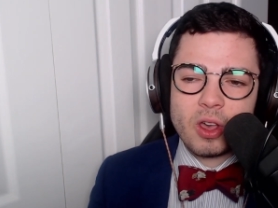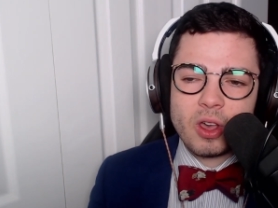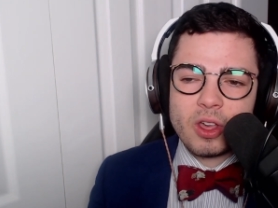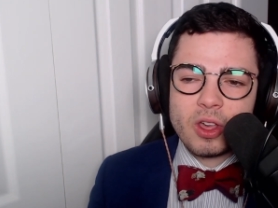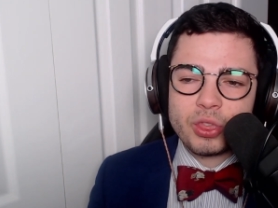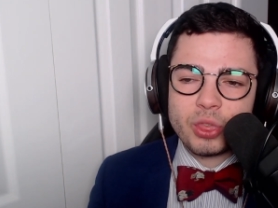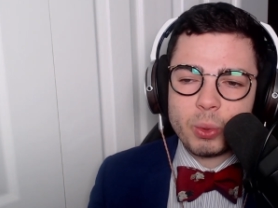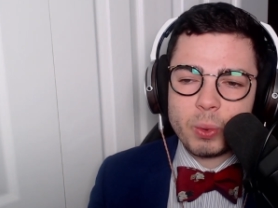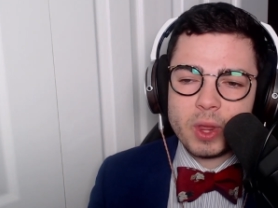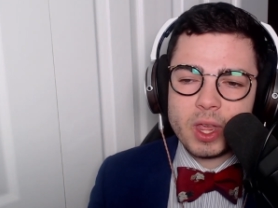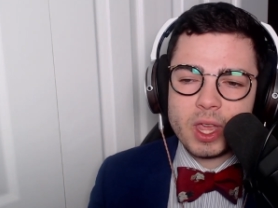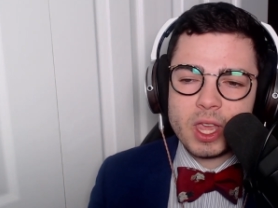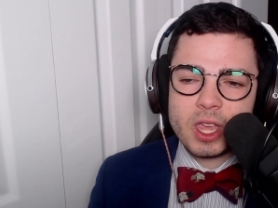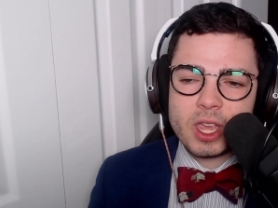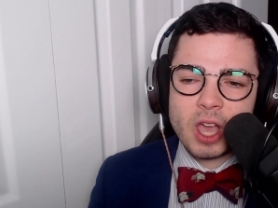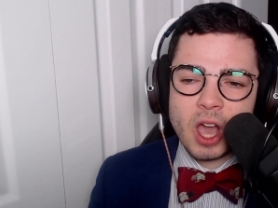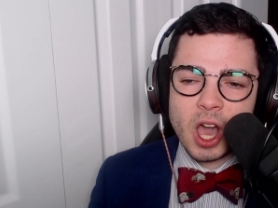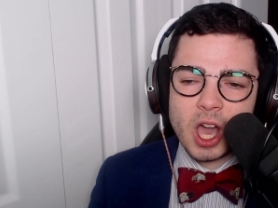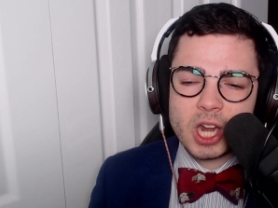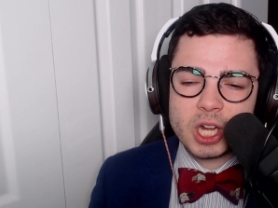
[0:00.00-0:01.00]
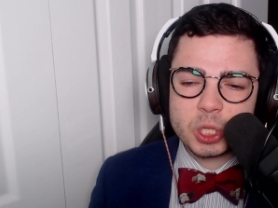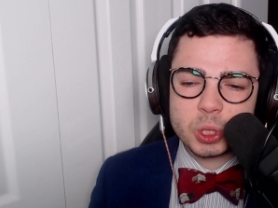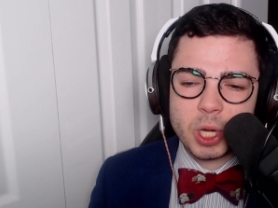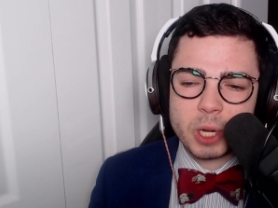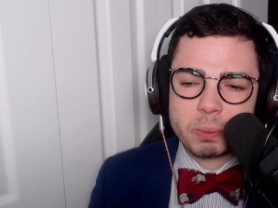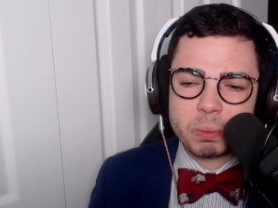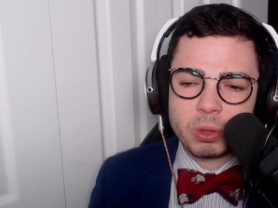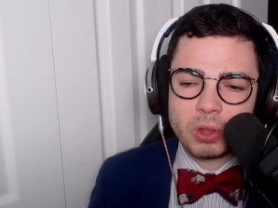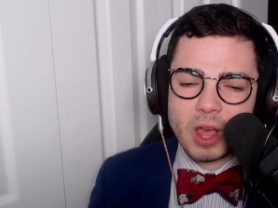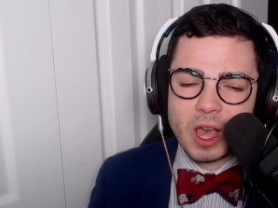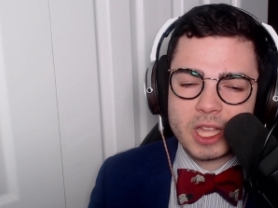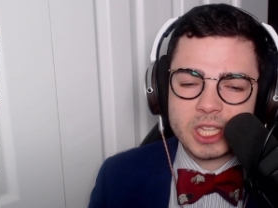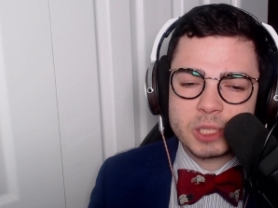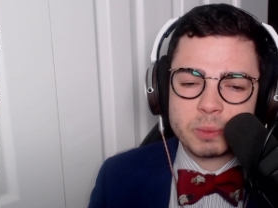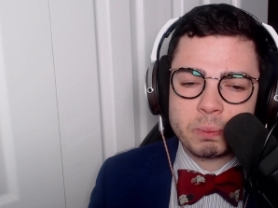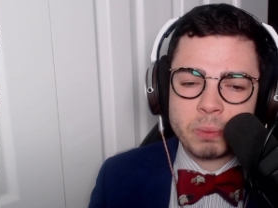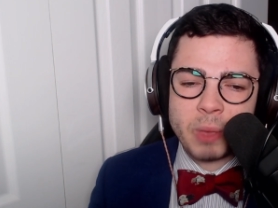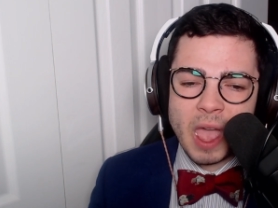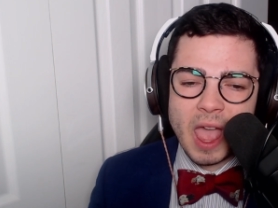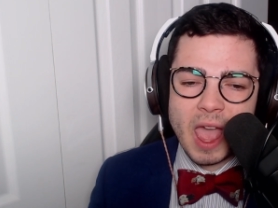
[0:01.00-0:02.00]
300 plus
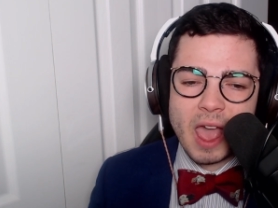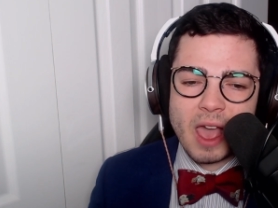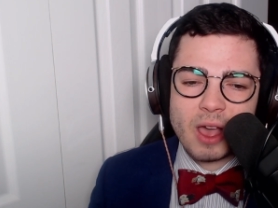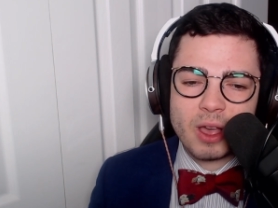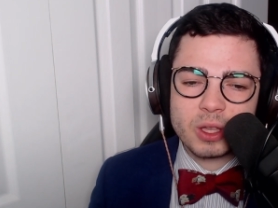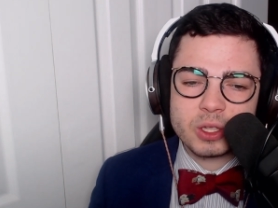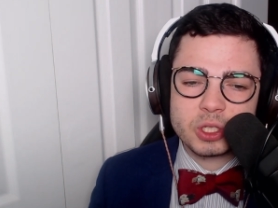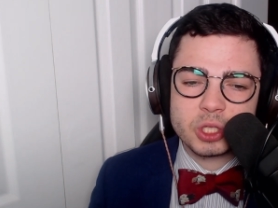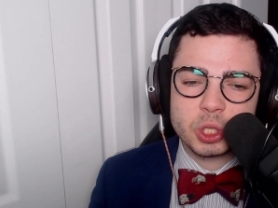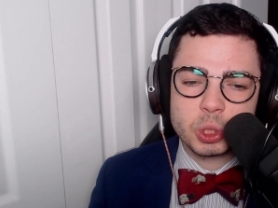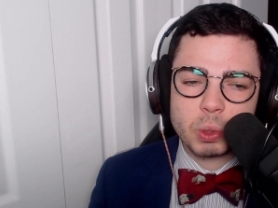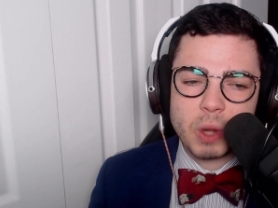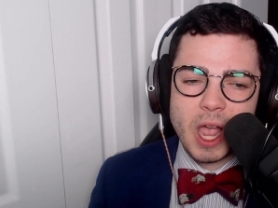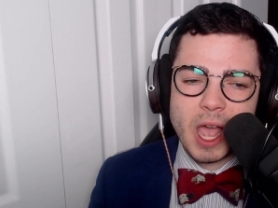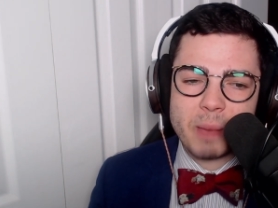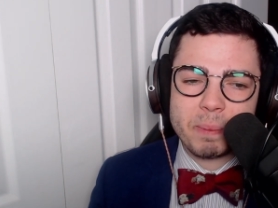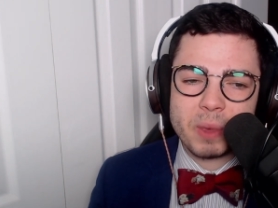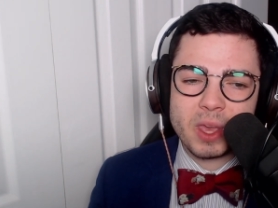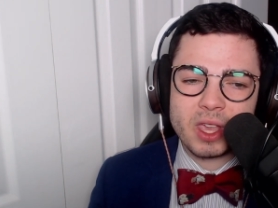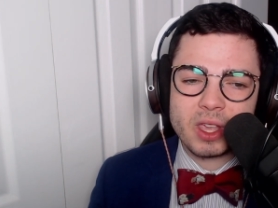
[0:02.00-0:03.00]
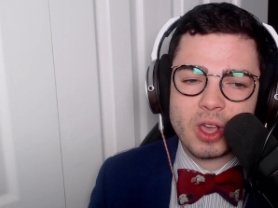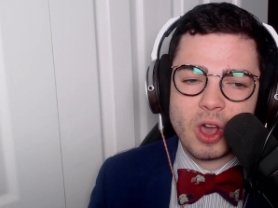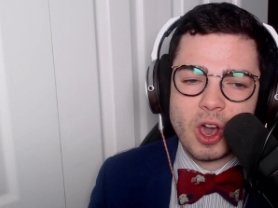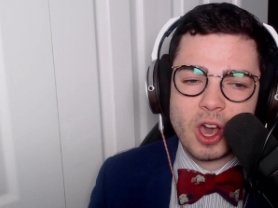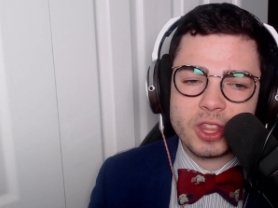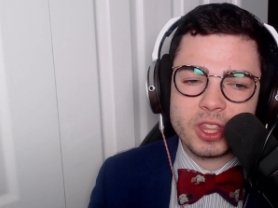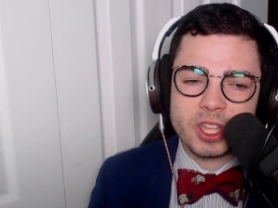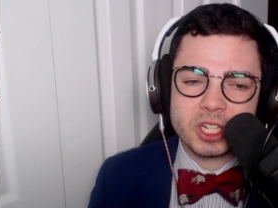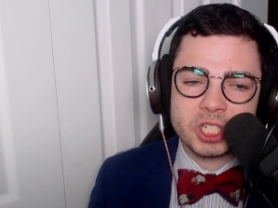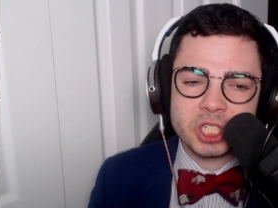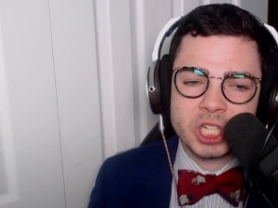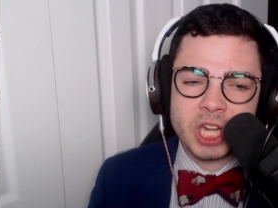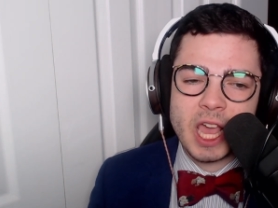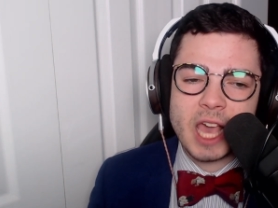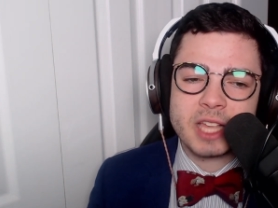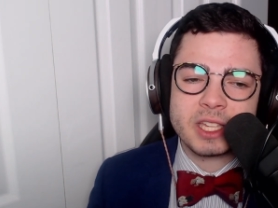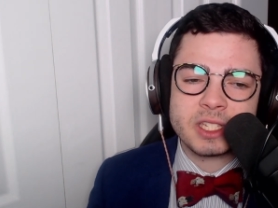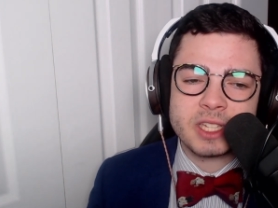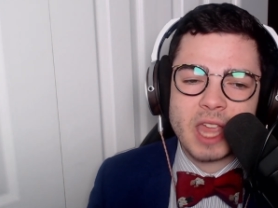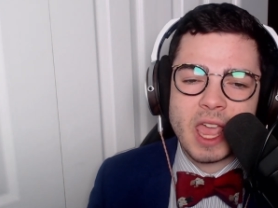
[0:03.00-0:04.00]
pounds dropping on the
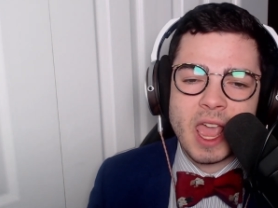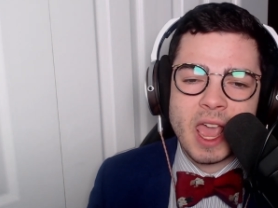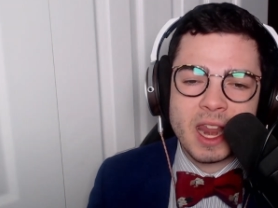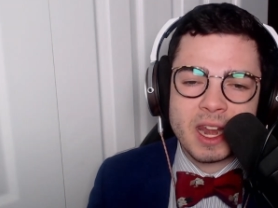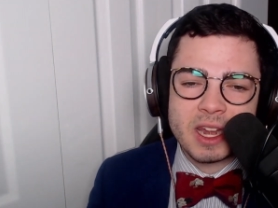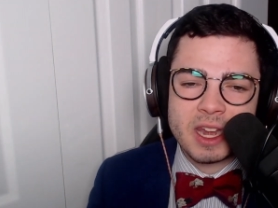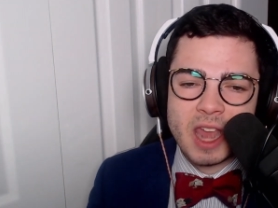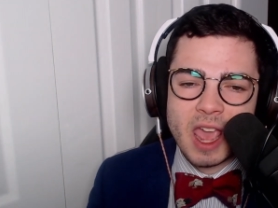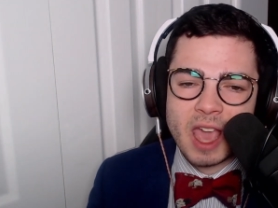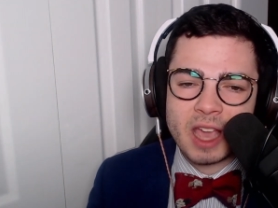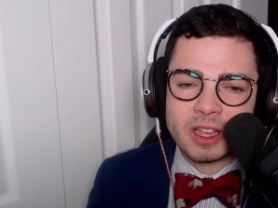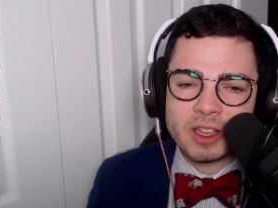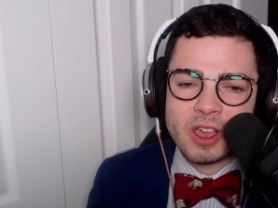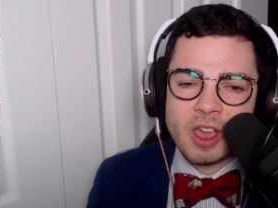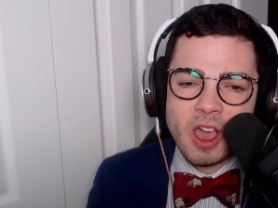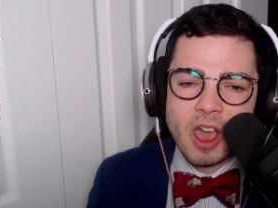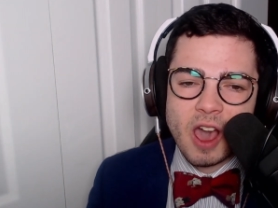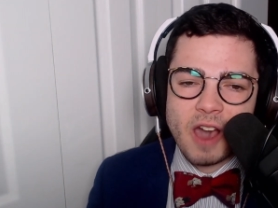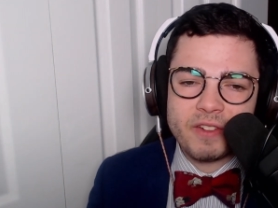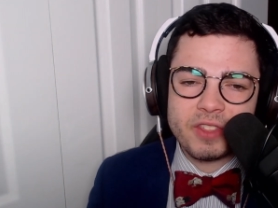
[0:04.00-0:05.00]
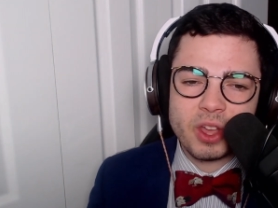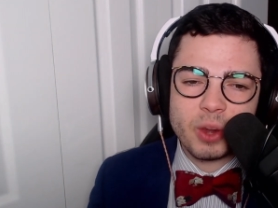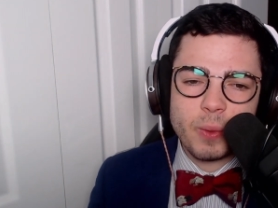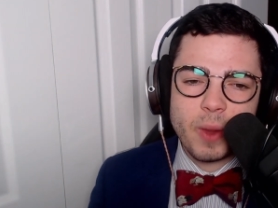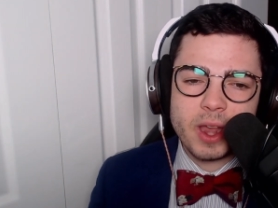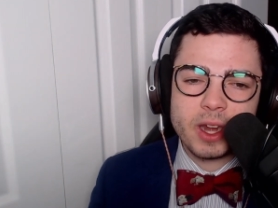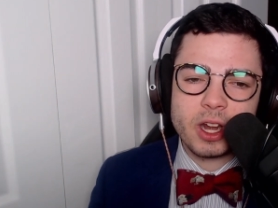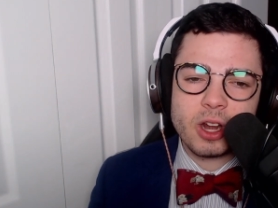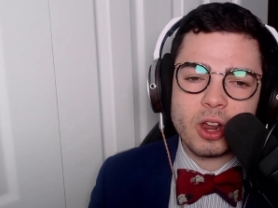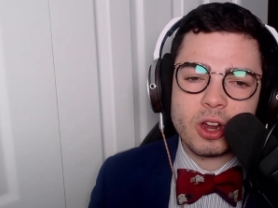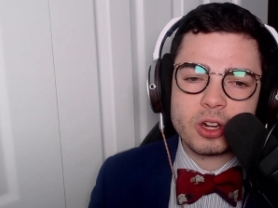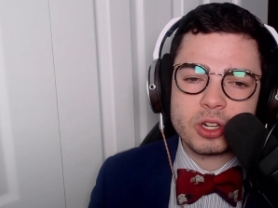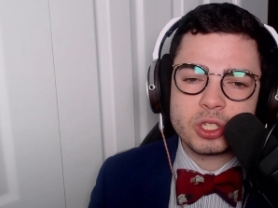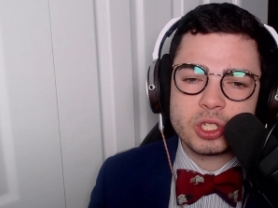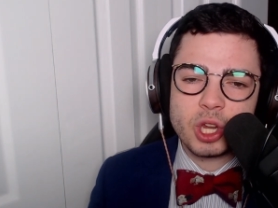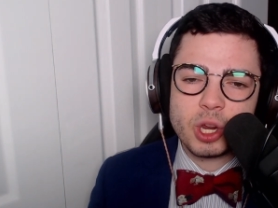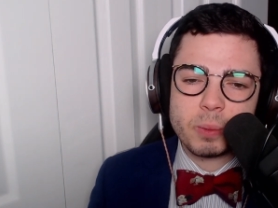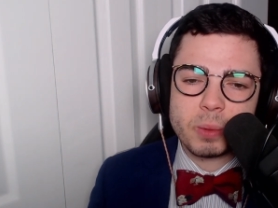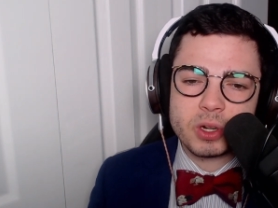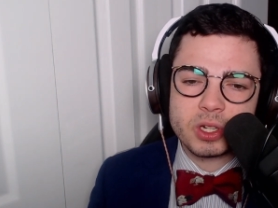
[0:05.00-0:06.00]
chest and neck of the Rated R
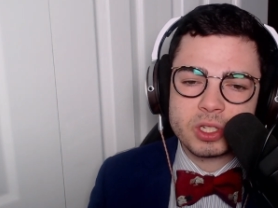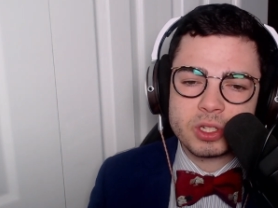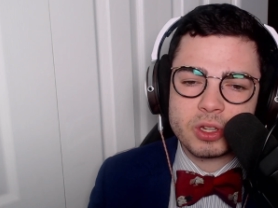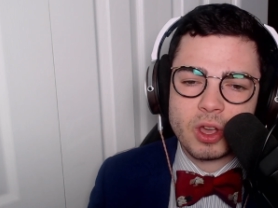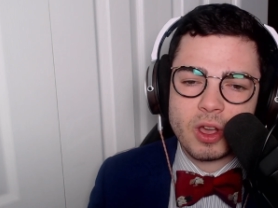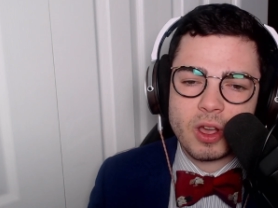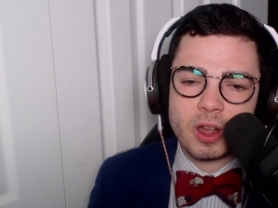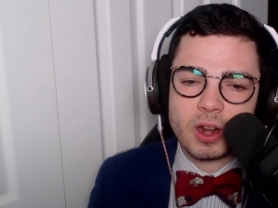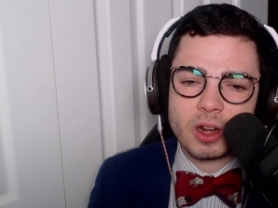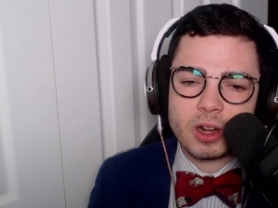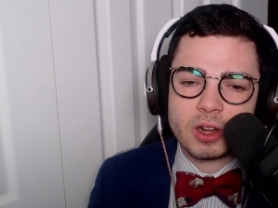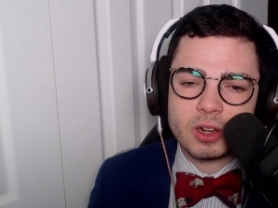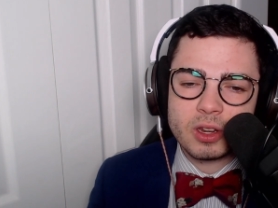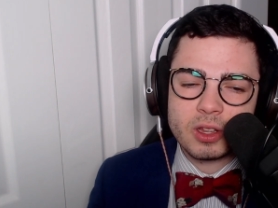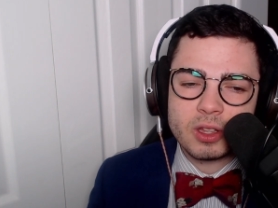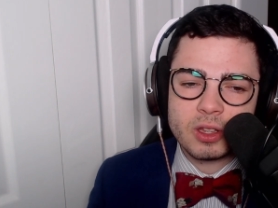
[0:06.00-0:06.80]
Superstar.